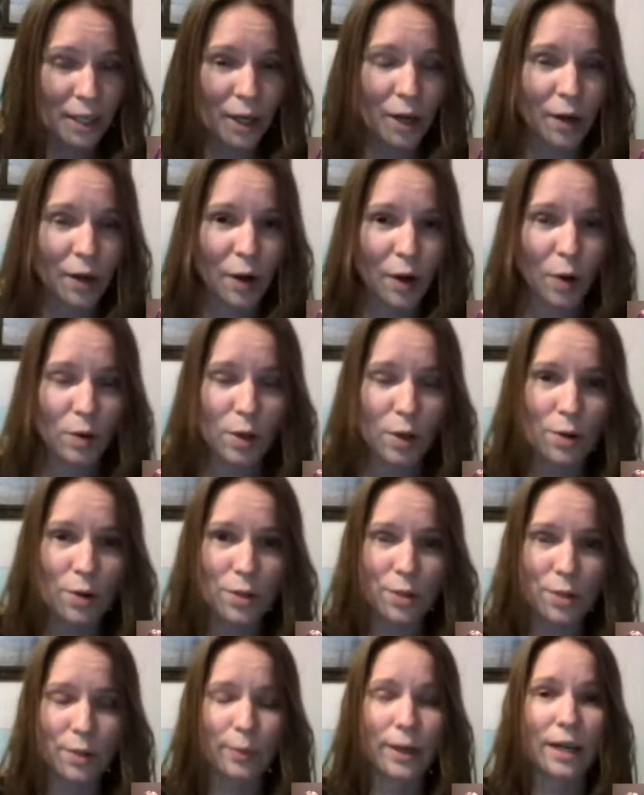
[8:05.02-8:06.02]
going to go
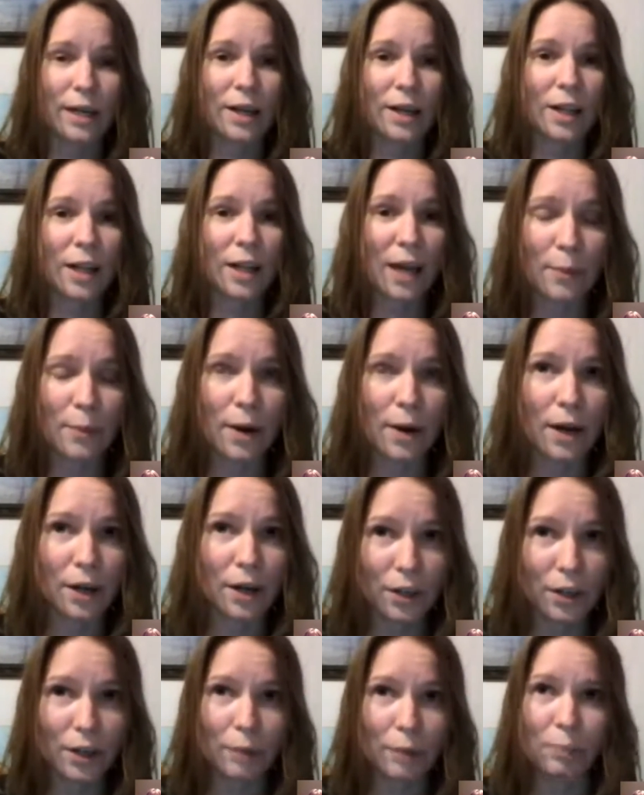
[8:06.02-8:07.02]
low, so I'm going to climb
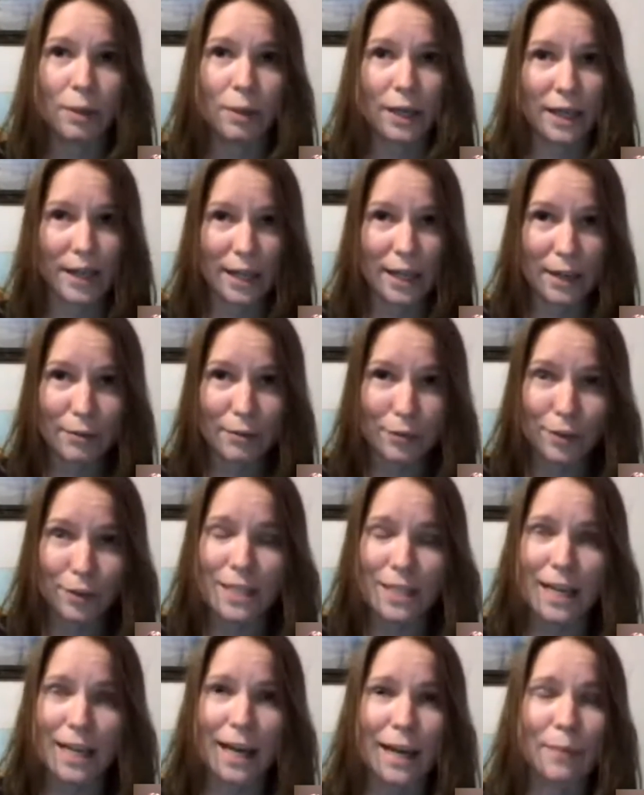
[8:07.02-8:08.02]
under and plug it in for
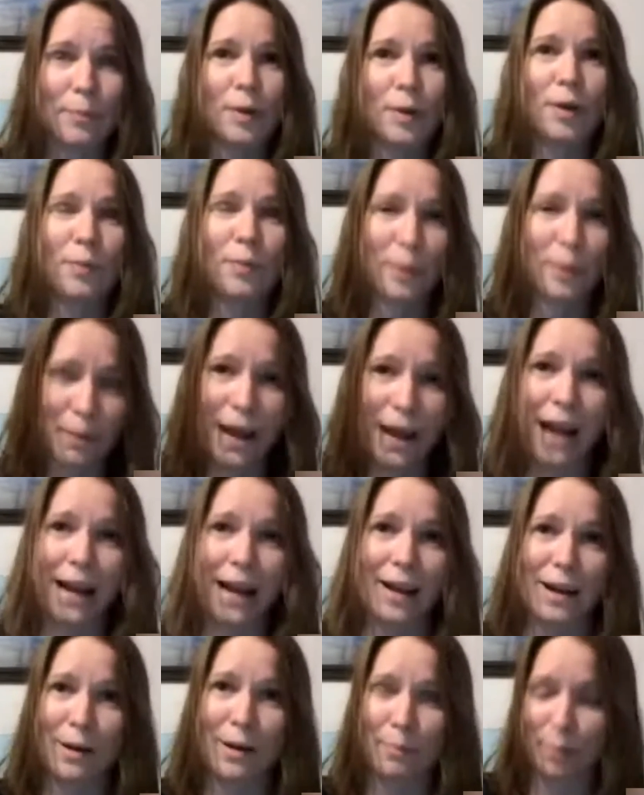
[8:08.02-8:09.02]
a second, but I'll be back
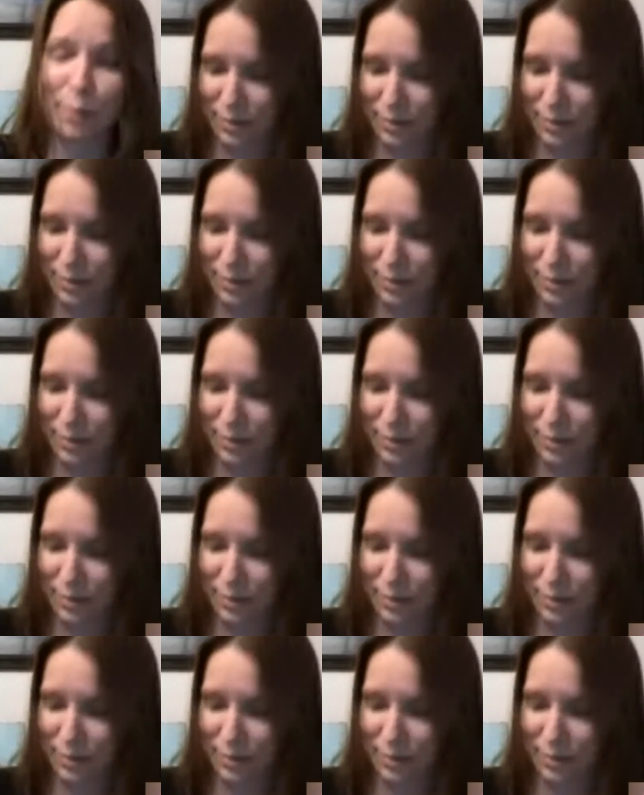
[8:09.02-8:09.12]
up.